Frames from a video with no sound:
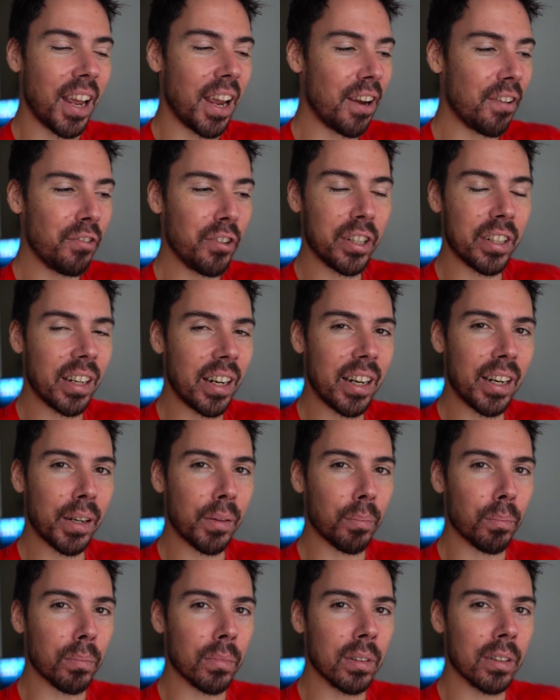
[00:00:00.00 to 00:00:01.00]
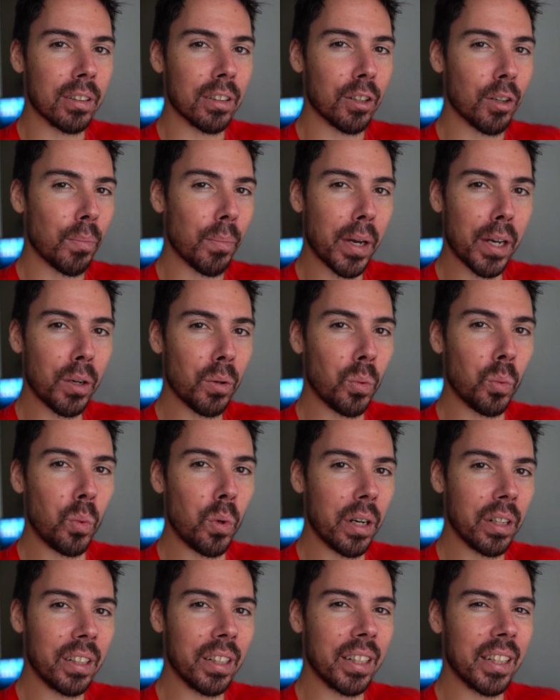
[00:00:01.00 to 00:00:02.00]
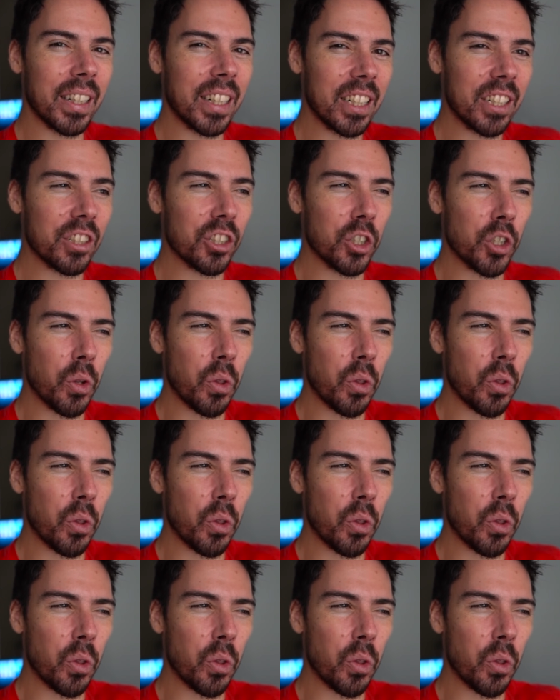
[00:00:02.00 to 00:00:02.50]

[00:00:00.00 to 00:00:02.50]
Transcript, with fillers: Every time, no matter what it is,